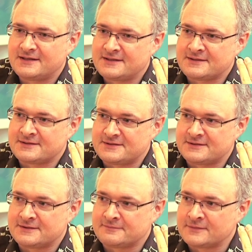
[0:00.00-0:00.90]
And
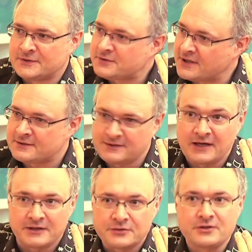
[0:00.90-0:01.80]
um, you can,
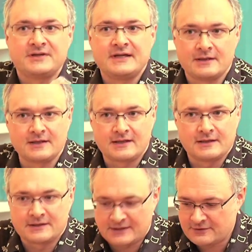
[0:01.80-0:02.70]
yeah, you can, uh,
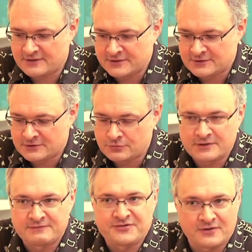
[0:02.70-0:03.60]
uh, you can do
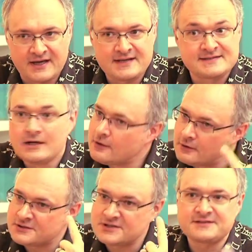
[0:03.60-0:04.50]
it with your hands
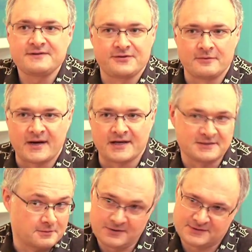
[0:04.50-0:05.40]
or just with your
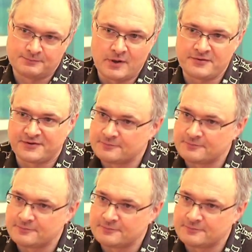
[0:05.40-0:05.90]
mind. It's both